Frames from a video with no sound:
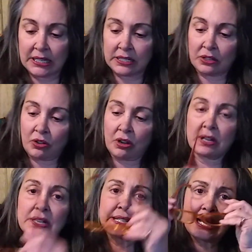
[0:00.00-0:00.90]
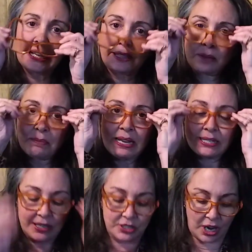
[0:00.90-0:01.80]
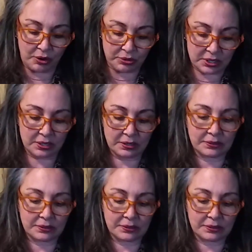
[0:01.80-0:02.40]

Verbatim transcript: as long as I get the message out.